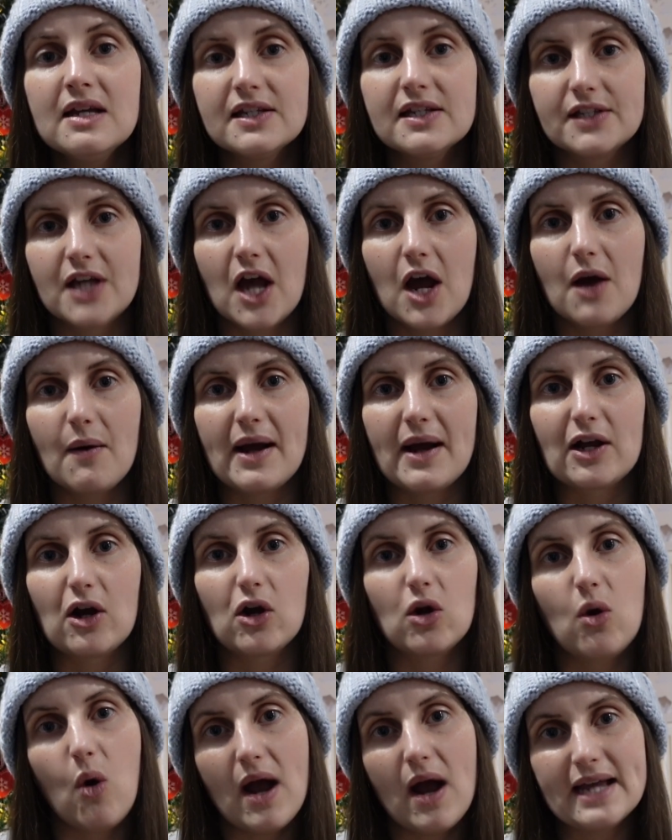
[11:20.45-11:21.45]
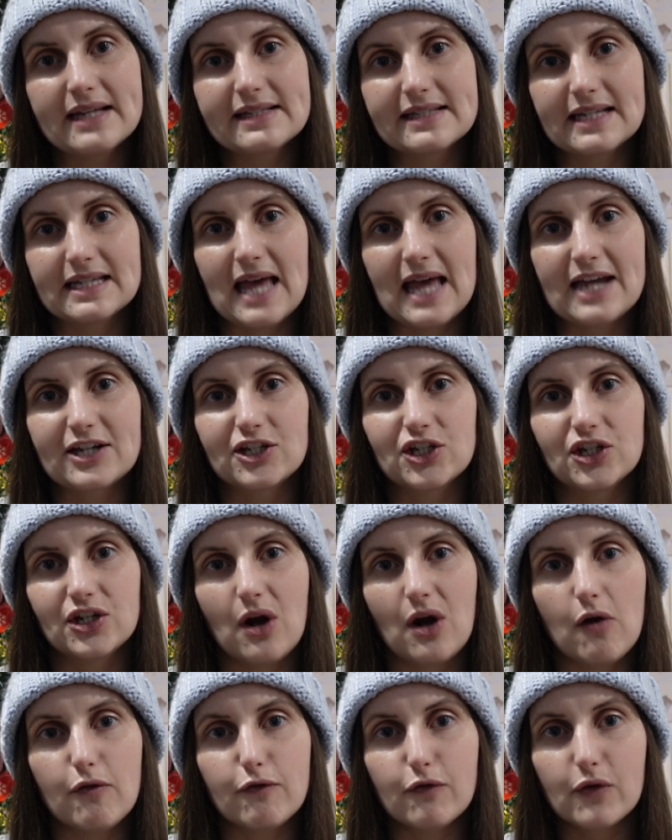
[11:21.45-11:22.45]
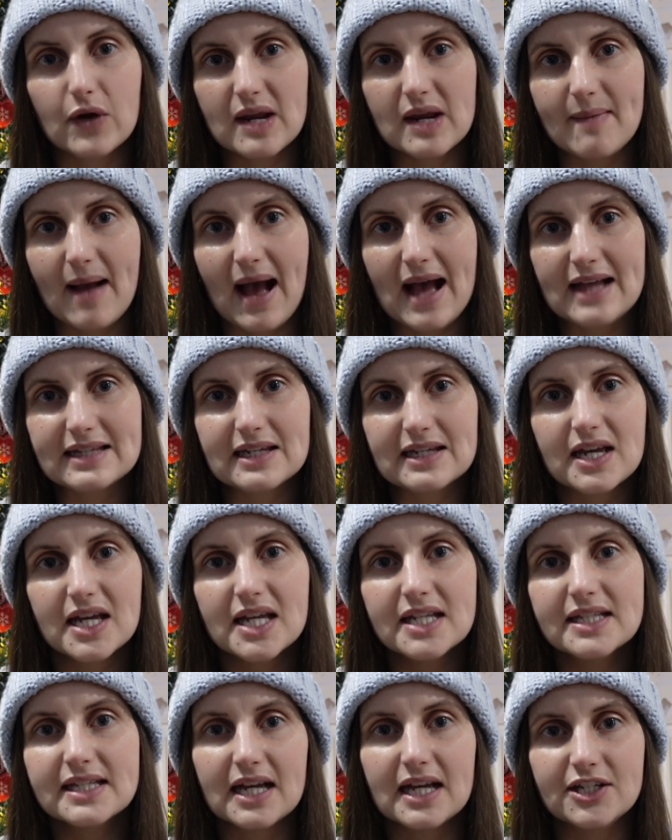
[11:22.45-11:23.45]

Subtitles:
So I got quite a selection of free patterns.